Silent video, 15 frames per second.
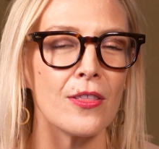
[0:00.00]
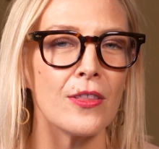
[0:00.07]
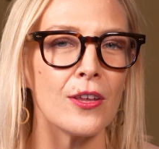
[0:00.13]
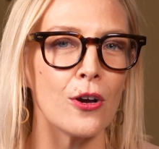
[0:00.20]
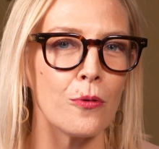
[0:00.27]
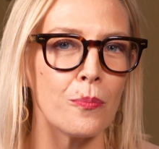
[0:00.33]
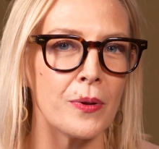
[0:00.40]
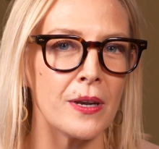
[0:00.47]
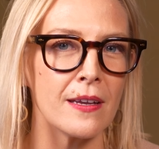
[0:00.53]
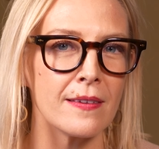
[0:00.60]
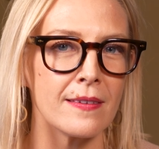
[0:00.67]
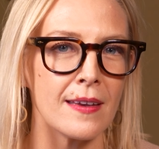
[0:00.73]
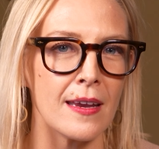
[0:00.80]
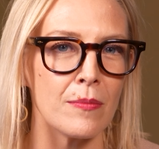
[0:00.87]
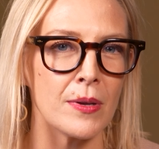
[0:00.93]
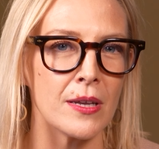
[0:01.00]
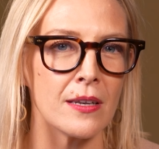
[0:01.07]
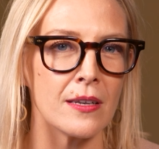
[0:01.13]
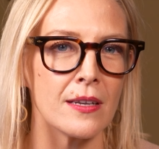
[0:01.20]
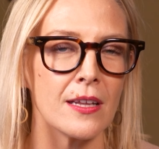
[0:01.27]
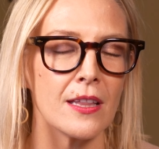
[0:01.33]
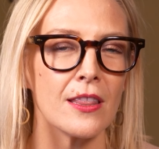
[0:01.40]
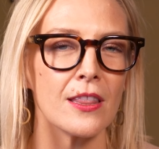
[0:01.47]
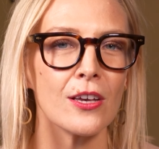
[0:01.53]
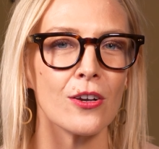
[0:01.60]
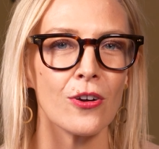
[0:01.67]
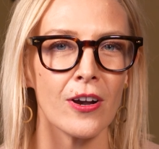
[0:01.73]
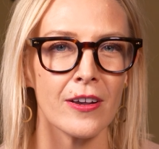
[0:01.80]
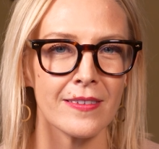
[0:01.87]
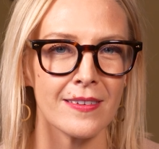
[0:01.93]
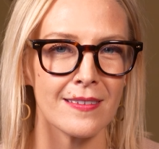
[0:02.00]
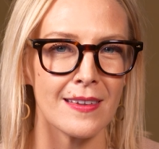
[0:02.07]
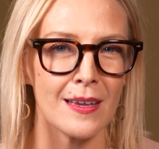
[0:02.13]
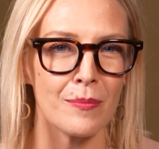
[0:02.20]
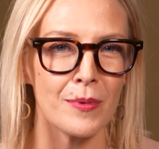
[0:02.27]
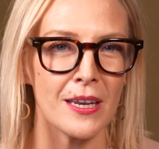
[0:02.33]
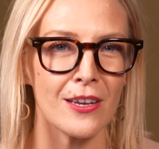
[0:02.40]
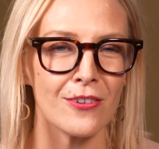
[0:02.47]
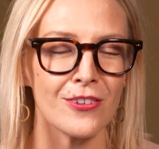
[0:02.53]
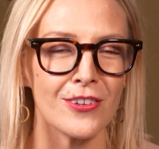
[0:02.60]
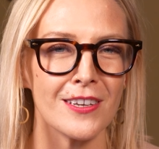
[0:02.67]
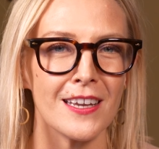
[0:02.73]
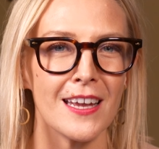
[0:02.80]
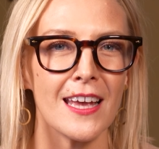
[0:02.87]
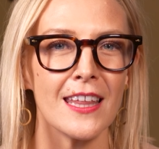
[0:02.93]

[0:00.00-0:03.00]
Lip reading: the opening statement, the cross-examination,